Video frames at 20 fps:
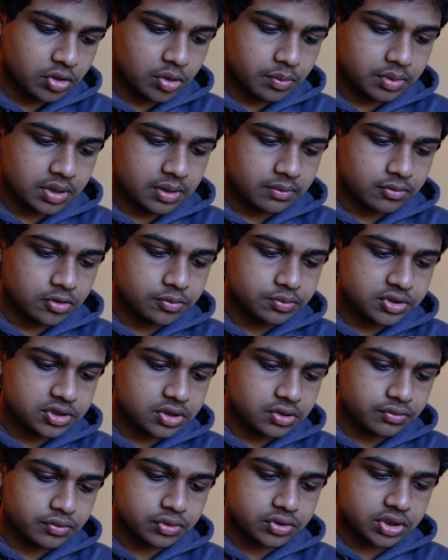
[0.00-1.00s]
me open up root,
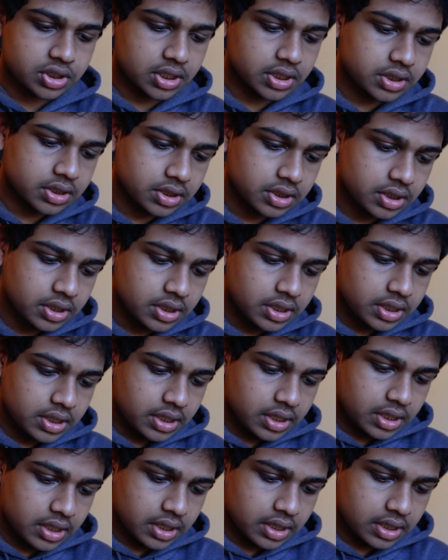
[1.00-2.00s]
root checker,
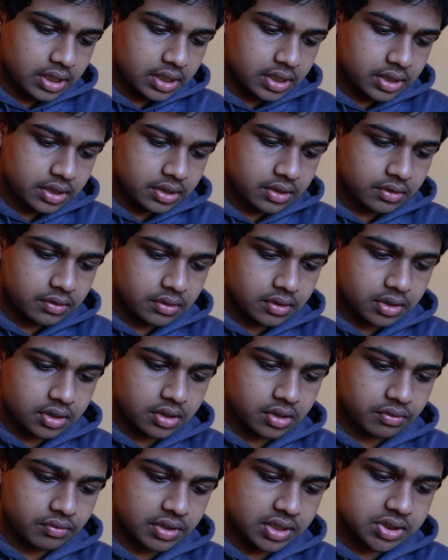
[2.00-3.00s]
and
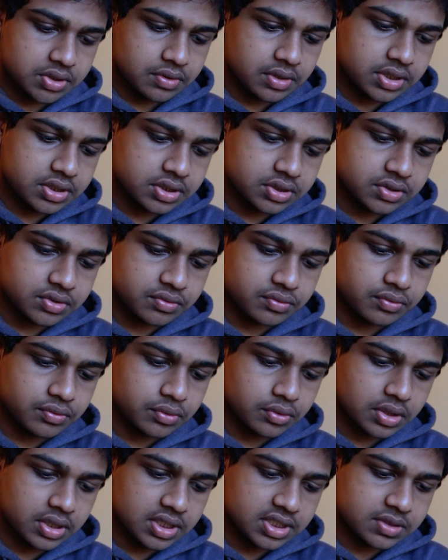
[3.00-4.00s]
congratulations,
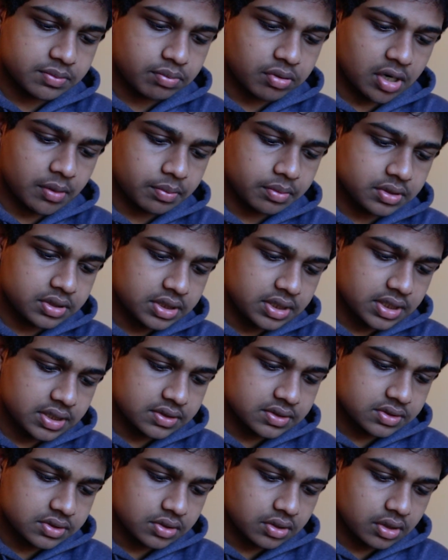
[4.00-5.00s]
root is properly
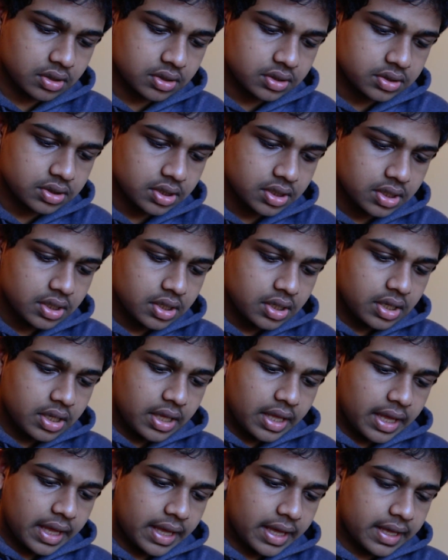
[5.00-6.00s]
installed.
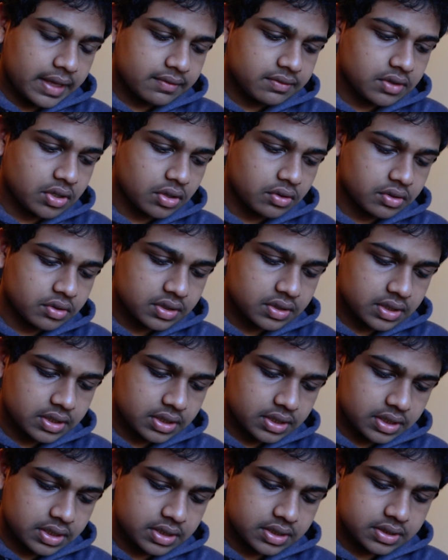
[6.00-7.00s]
And the
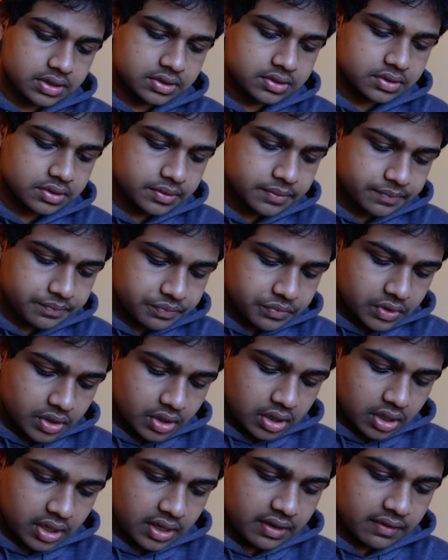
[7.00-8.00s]
thing is,
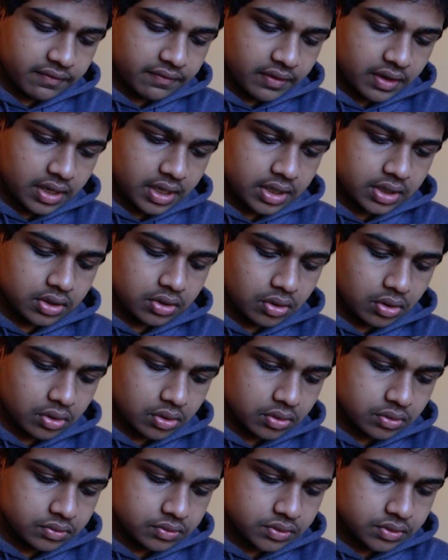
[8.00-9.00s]
if I
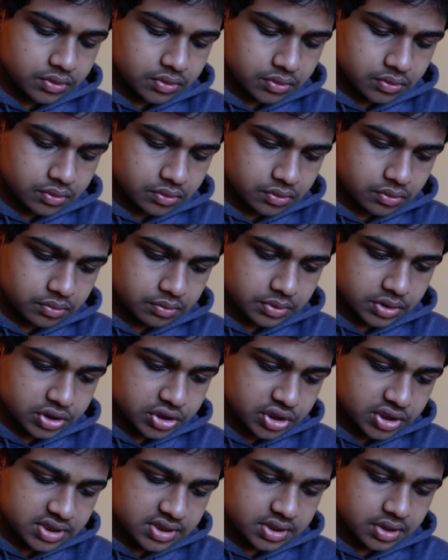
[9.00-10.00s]
go to
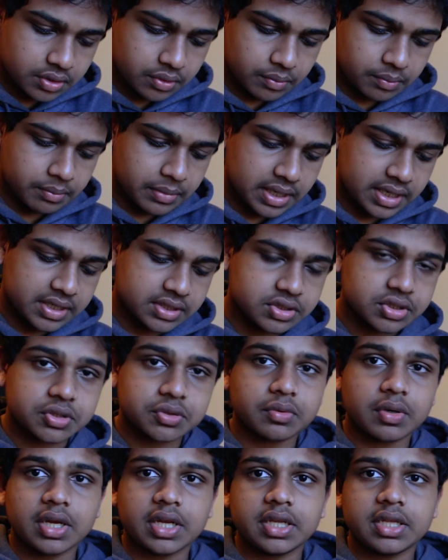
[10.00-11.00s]
Magisk Manager
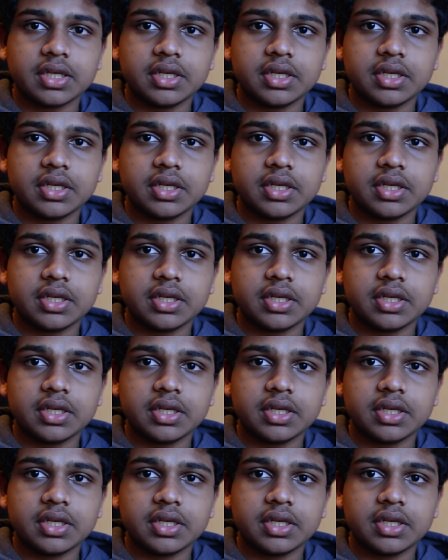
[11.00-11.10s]
right